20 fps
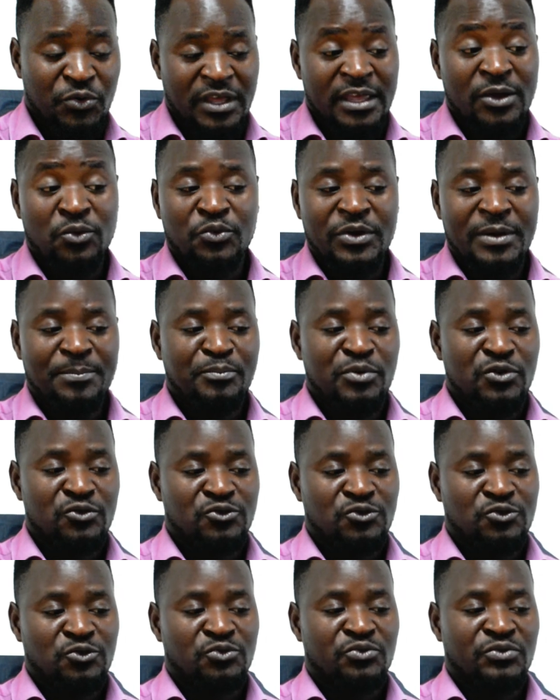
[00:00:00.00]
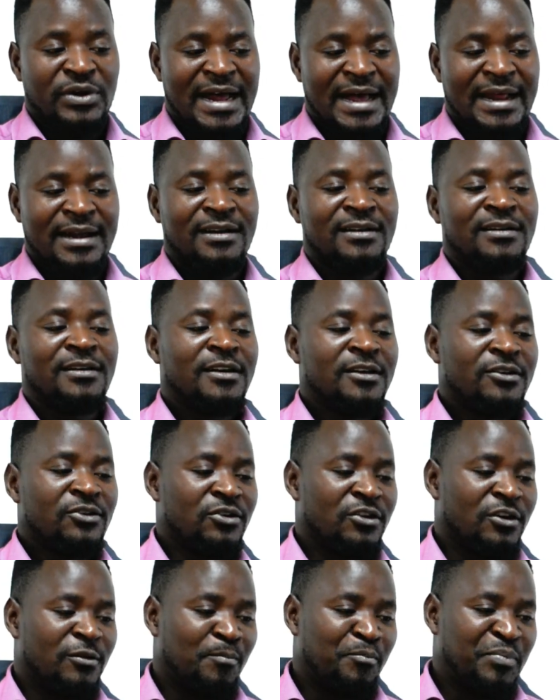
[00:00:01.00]
equip you to run,
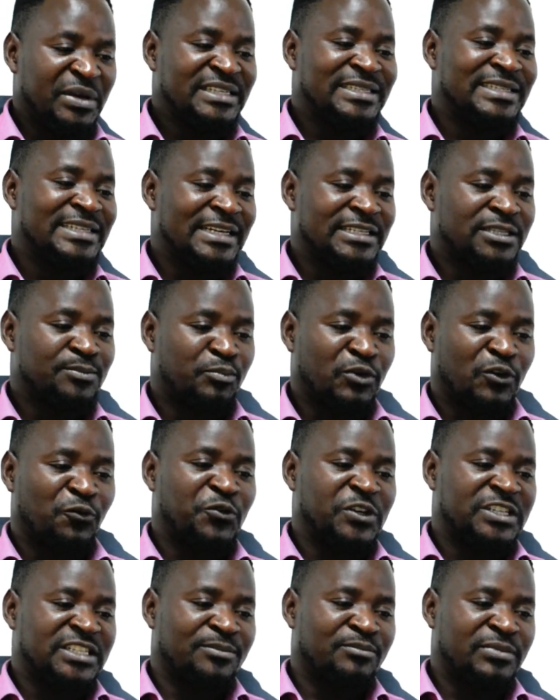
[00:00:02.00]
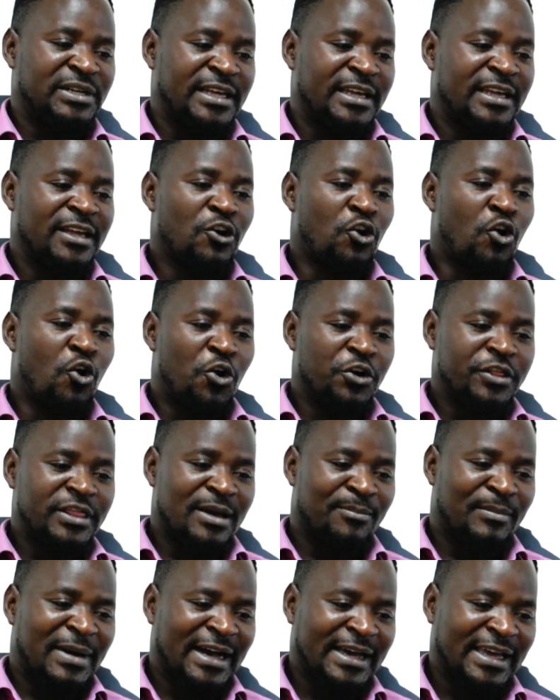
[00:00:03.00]
business profitably on the
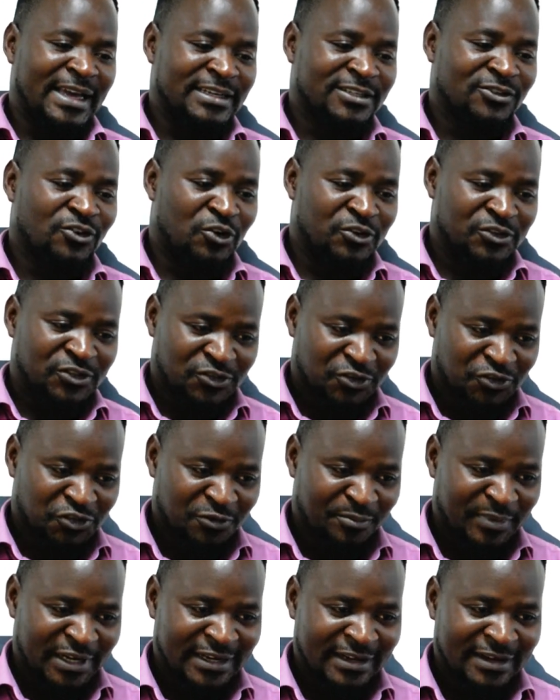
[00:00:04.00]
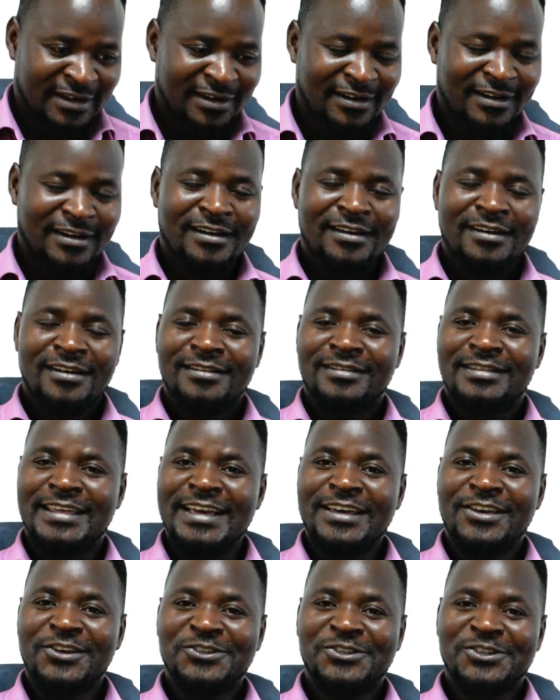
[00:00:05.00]
market on social media.
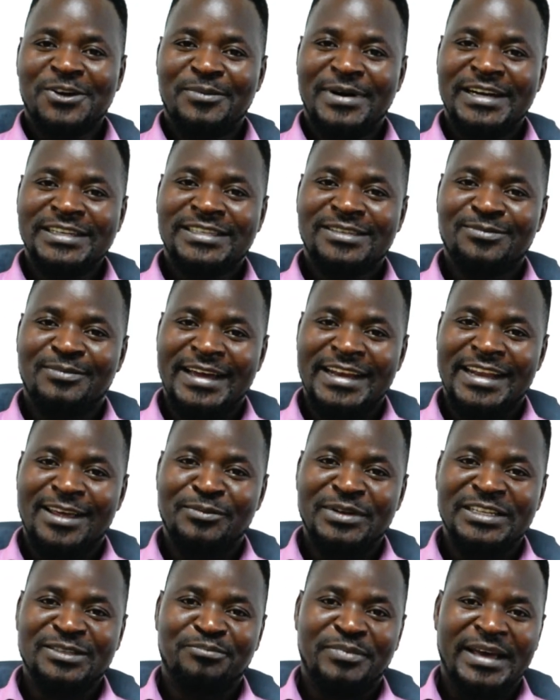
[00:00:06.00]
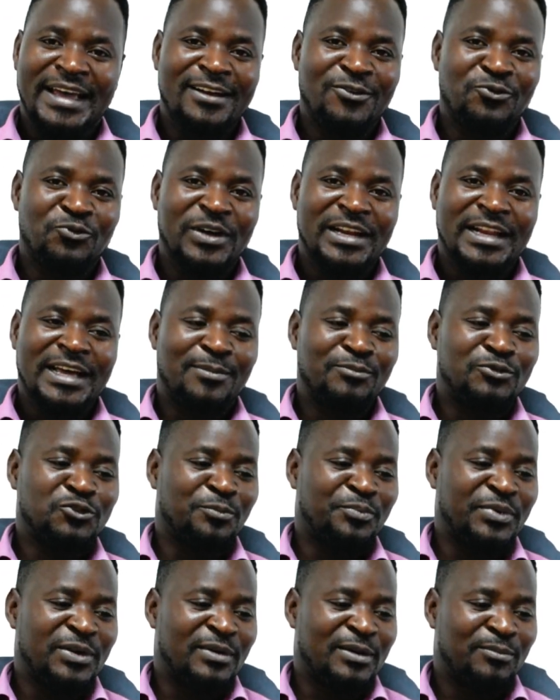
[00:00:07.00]
Thank you so much. My name is Ben. Welcome to
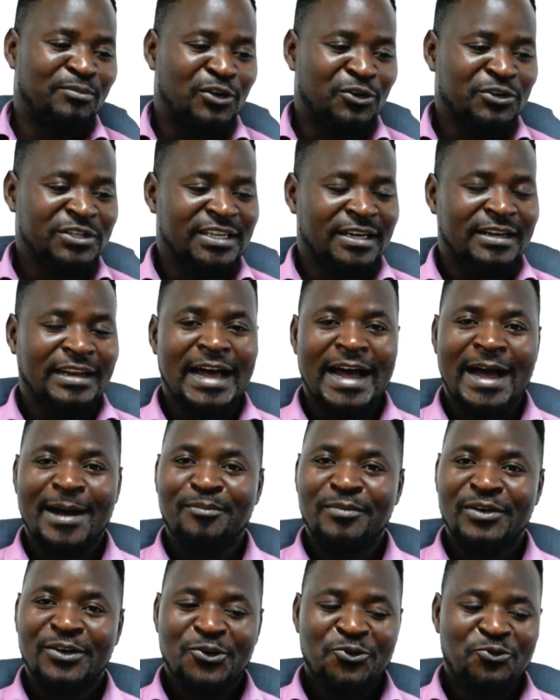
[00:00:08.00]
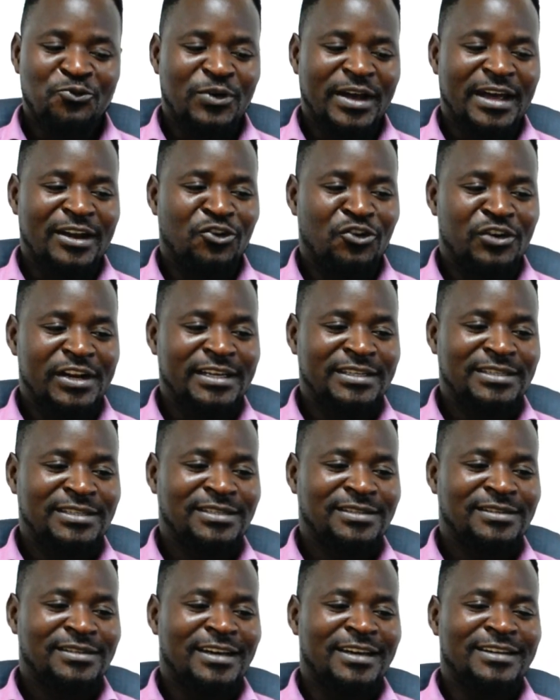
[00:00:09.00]
Premier Blockchain Hub, where knowledge
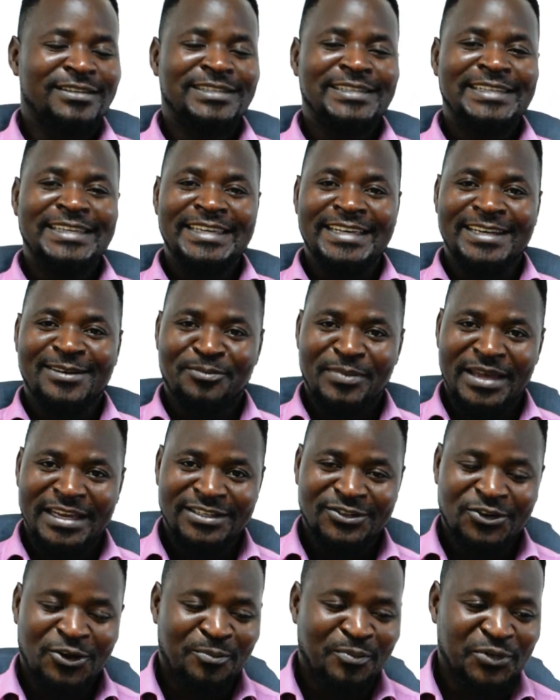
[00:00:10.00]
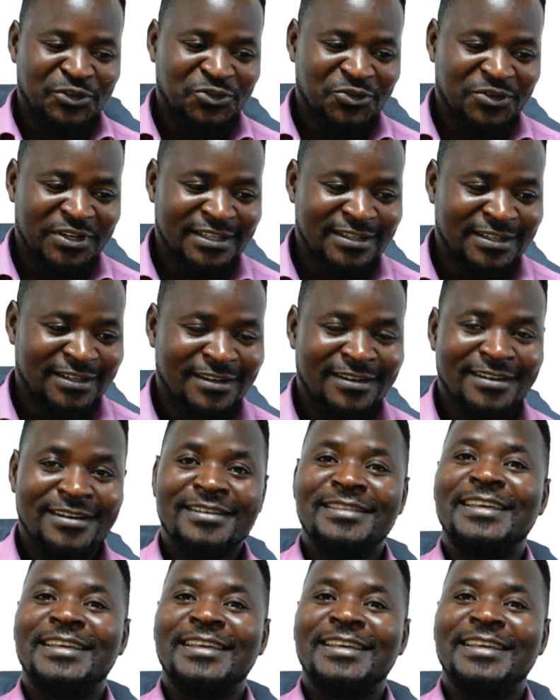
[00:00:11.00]
and skill meet opportunity.